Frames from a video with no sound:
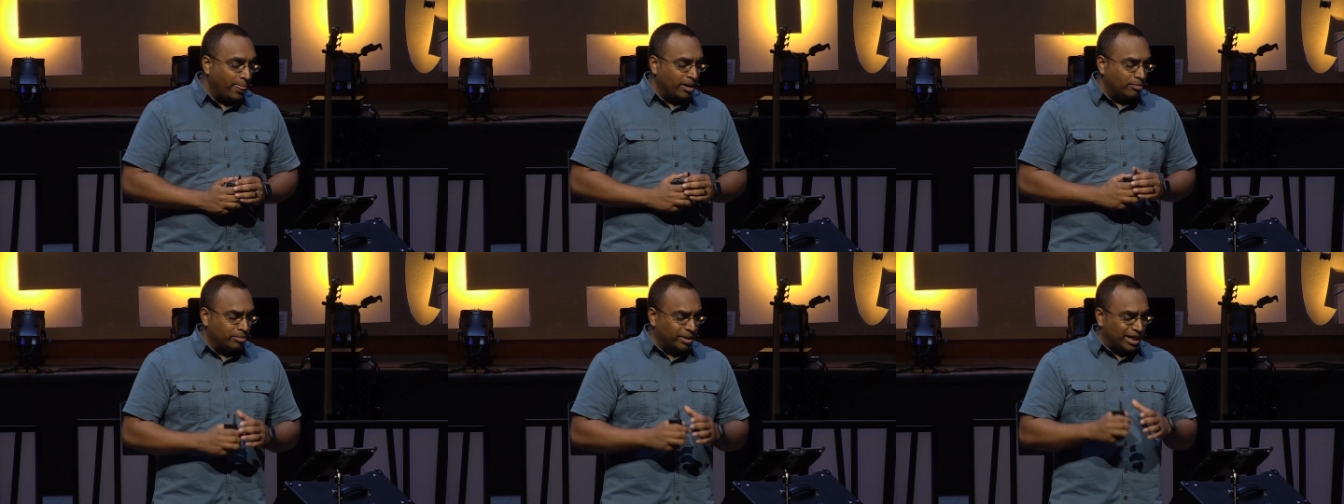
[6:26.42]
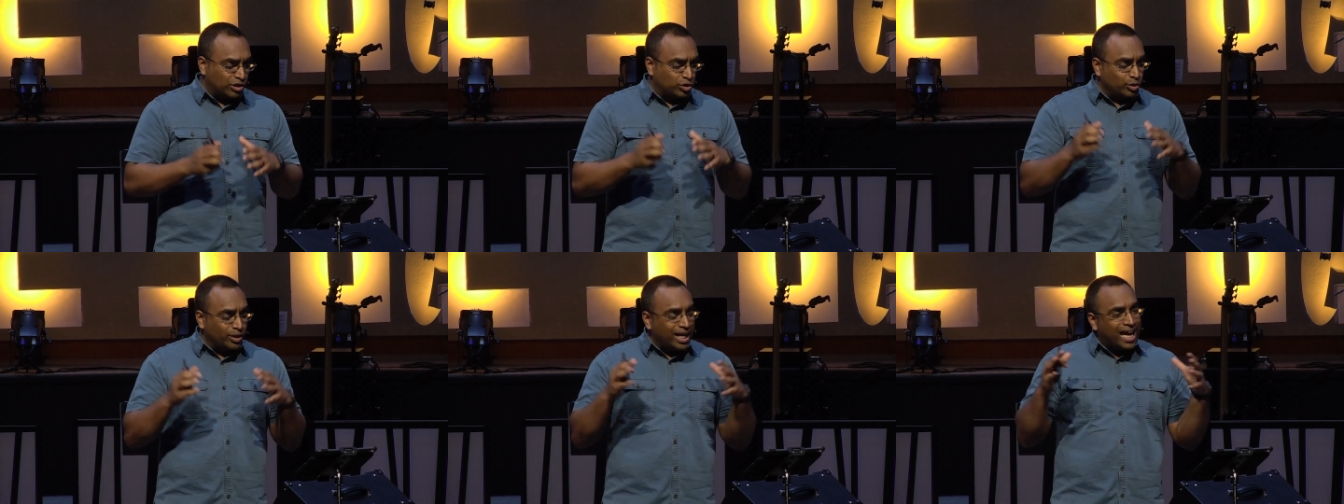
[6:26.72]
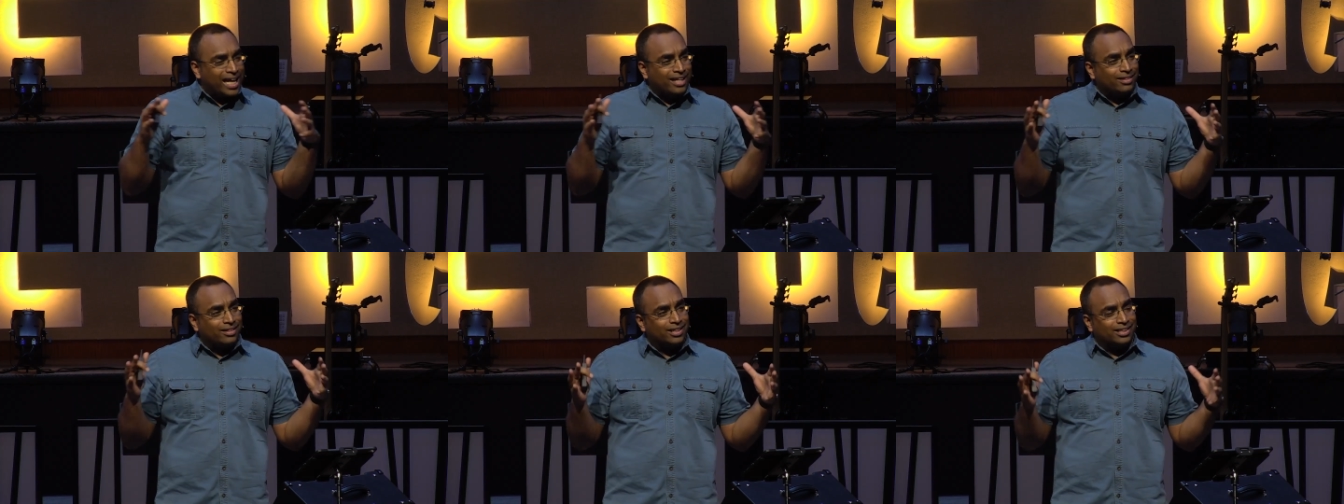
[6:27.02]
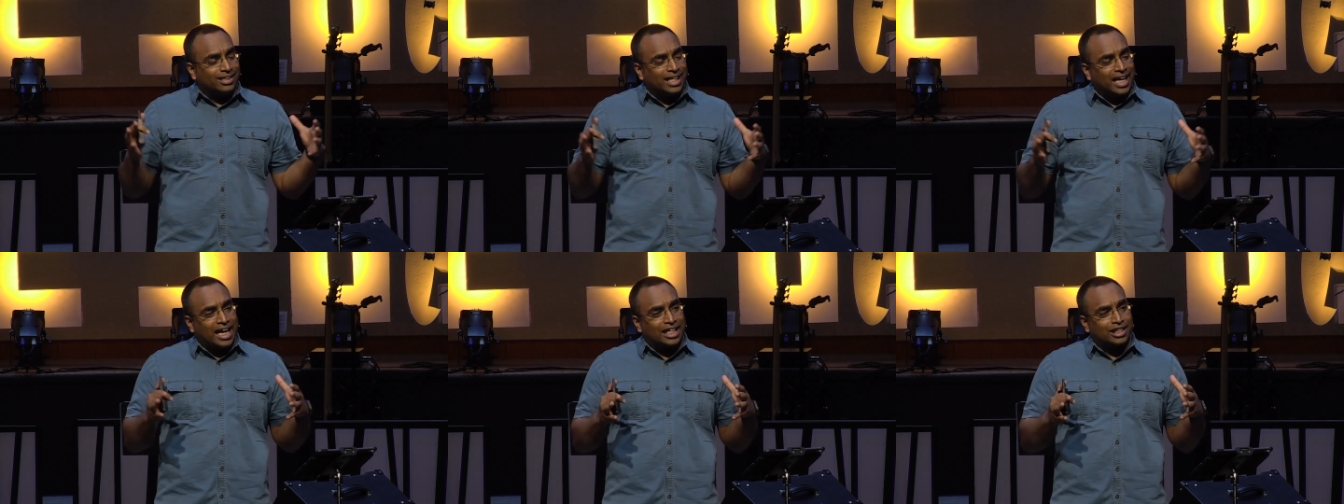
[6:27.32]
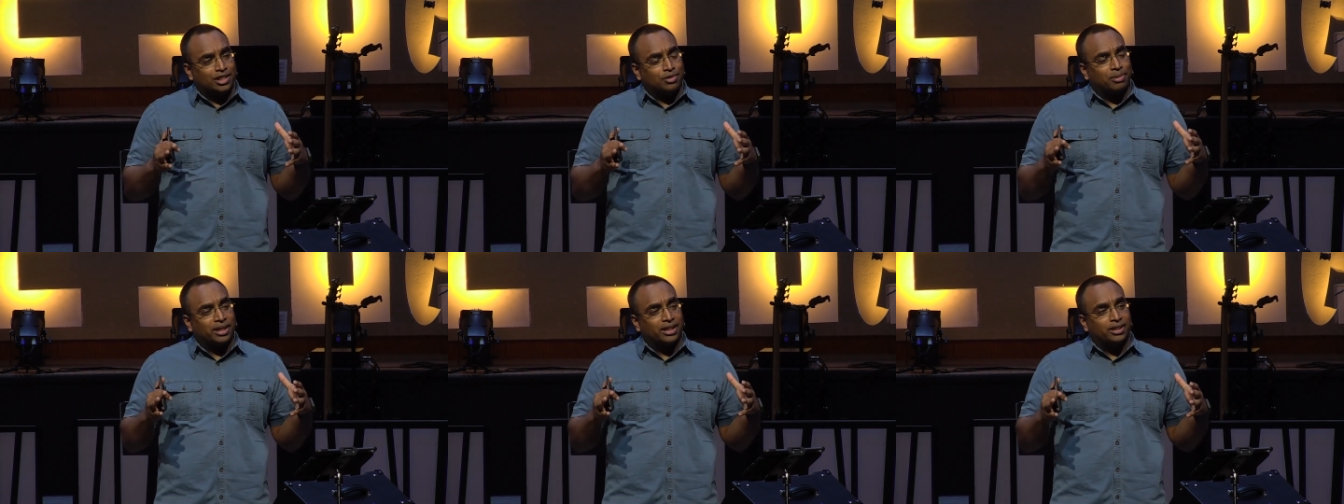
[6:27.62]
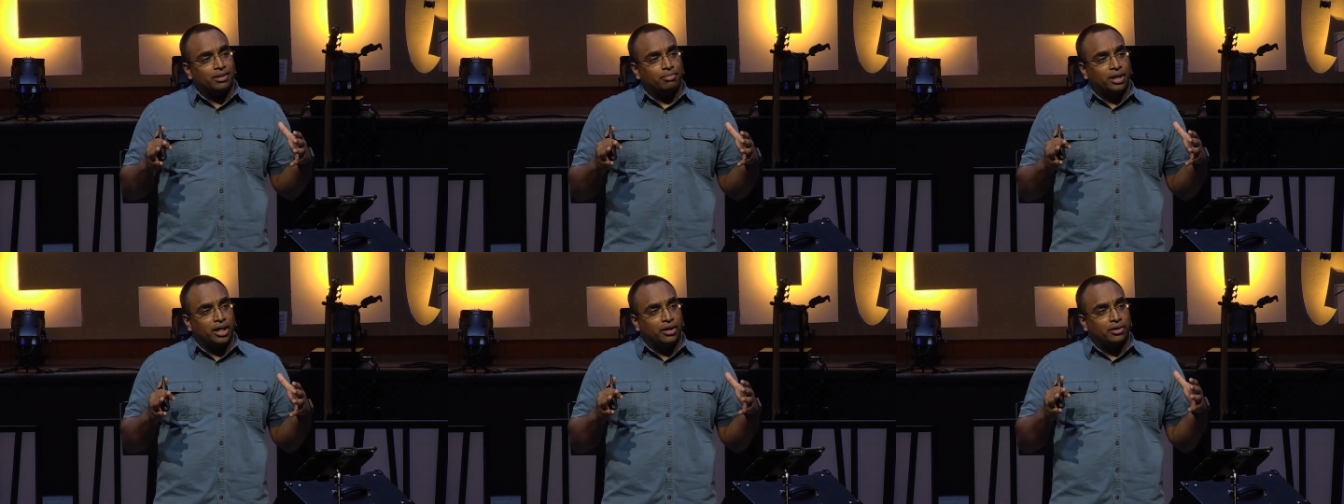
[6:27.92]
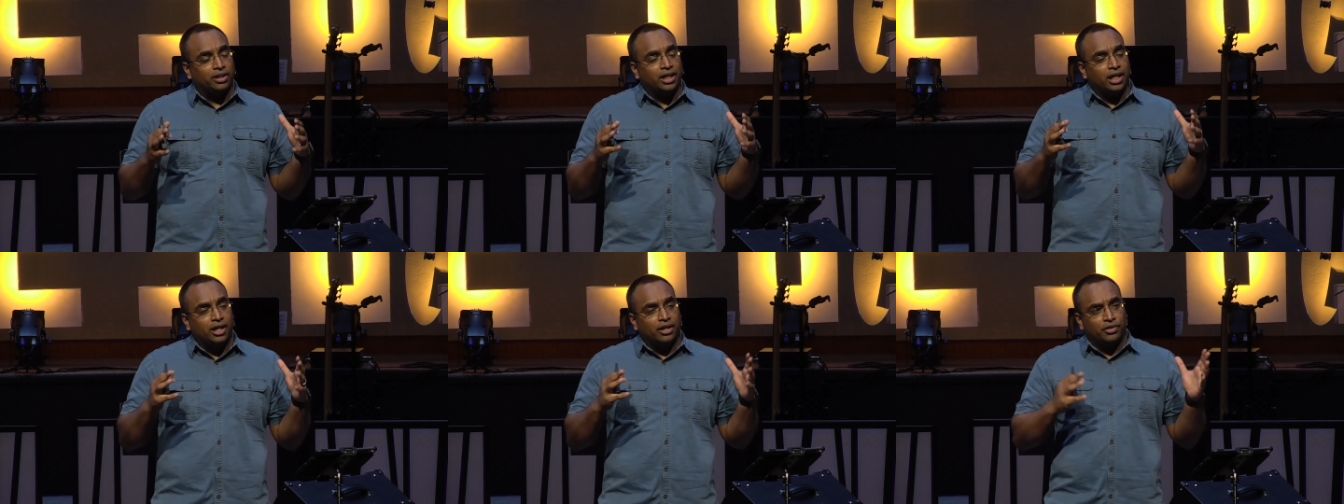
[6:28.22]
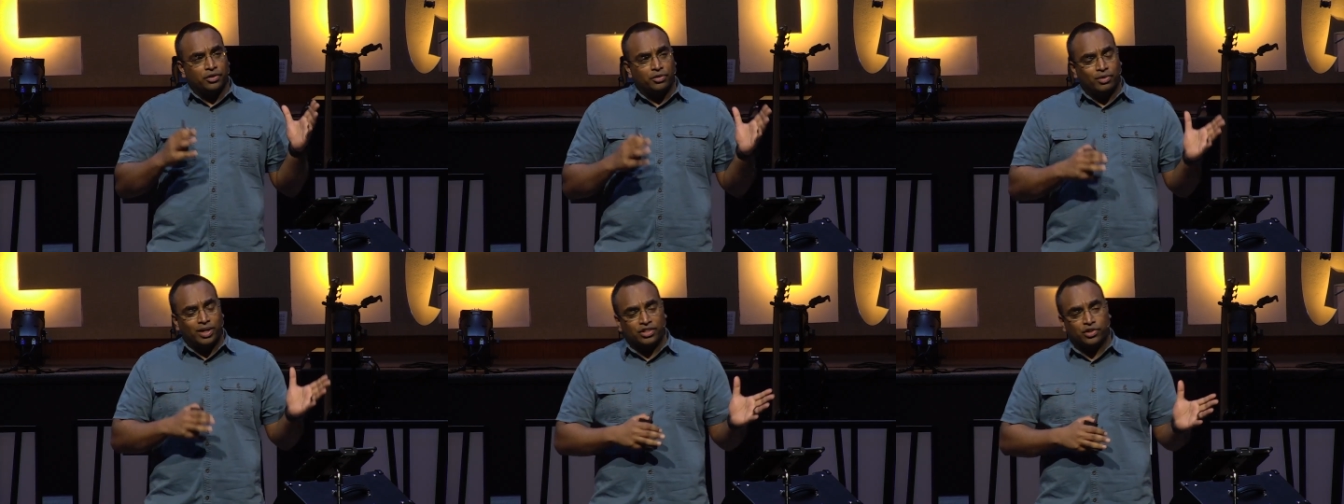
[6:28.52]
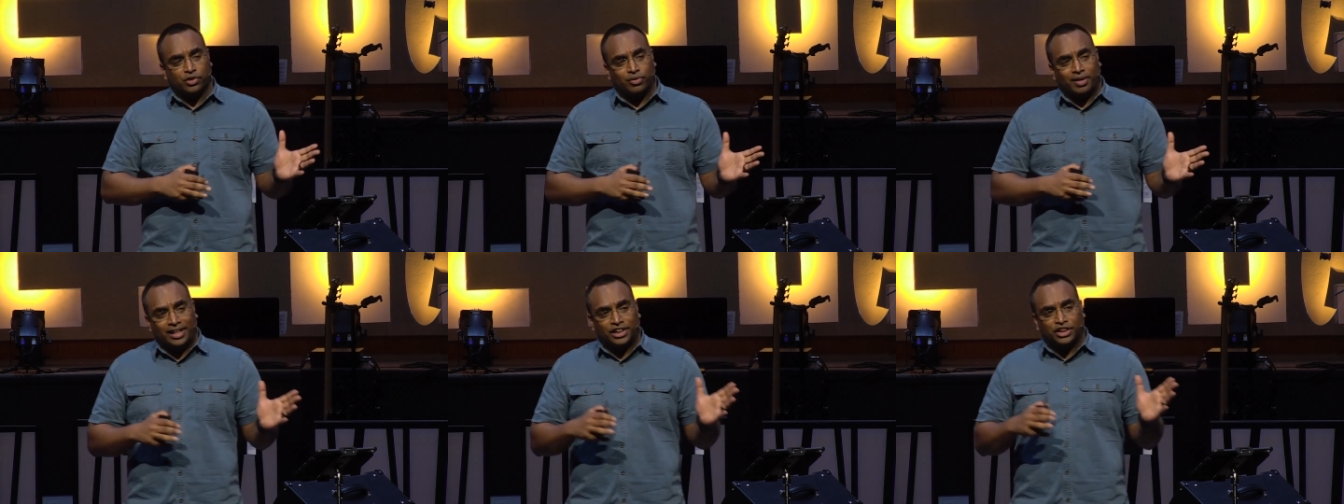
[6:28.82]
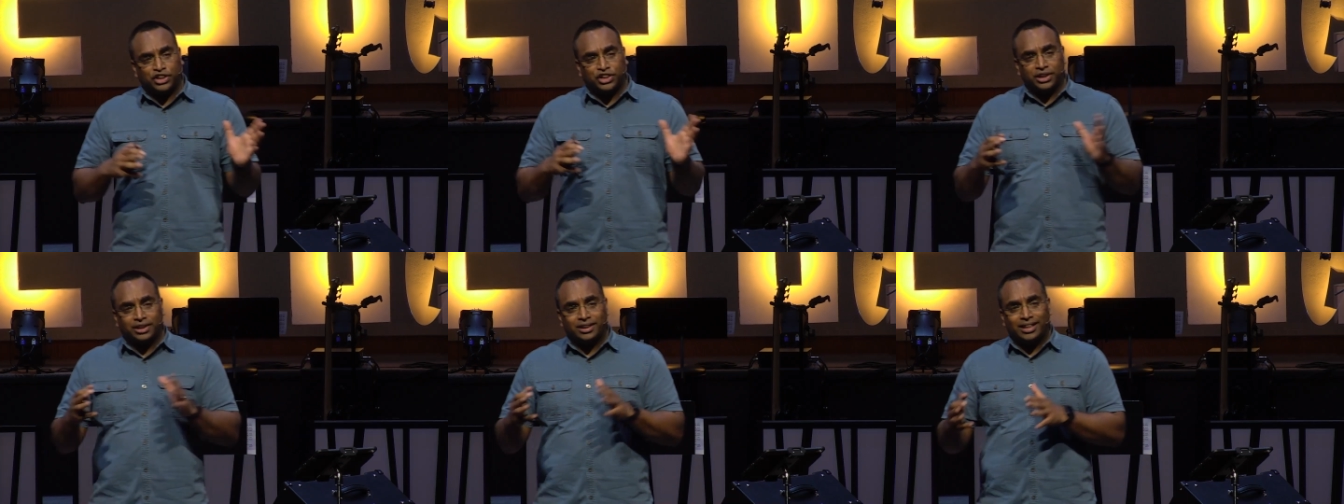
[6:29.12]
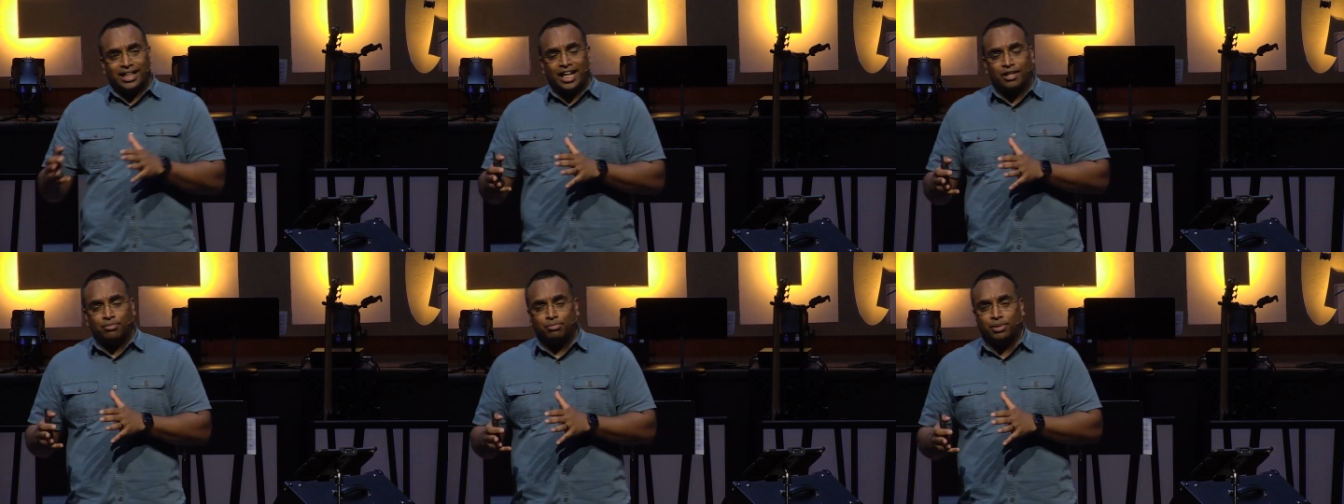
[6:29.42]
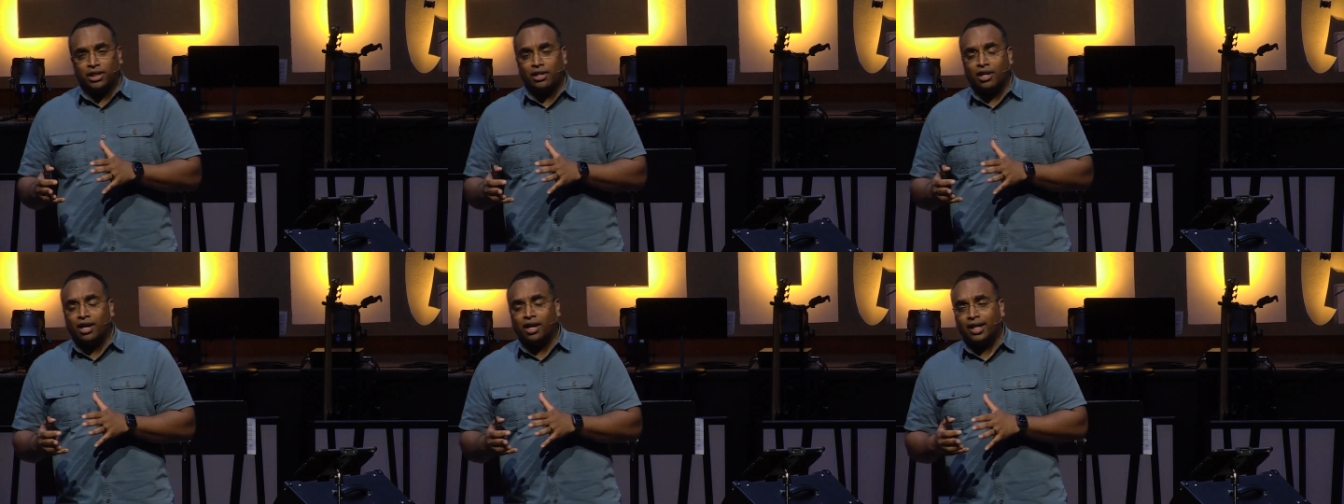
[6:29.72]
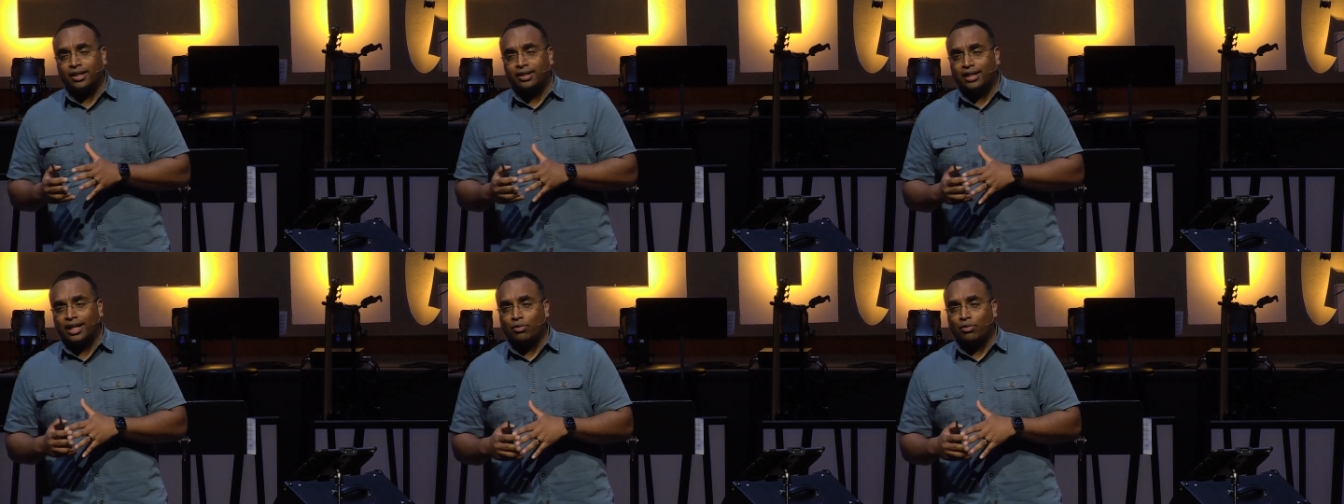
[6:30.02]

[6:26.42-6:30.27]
But as we end this aspect about the resurrection and beyond,